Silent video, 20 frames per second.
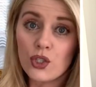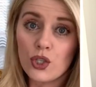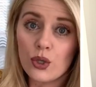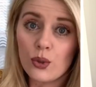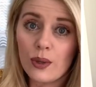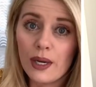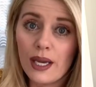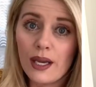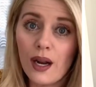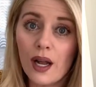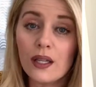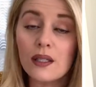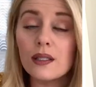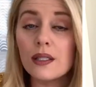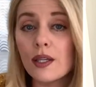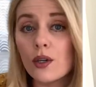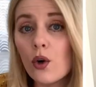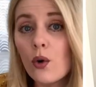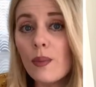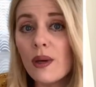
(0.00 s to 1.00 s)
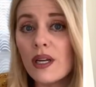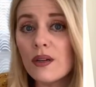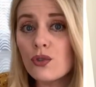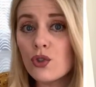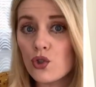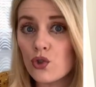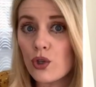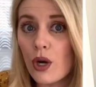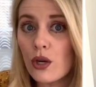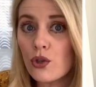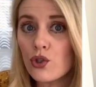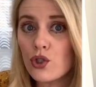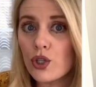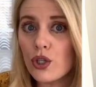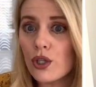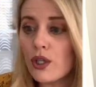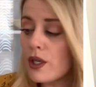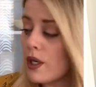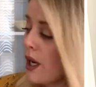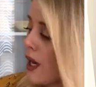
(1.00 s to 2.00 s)
to it, a little bit of
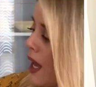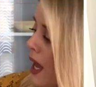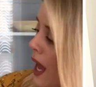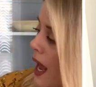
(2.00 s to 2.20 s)
structure,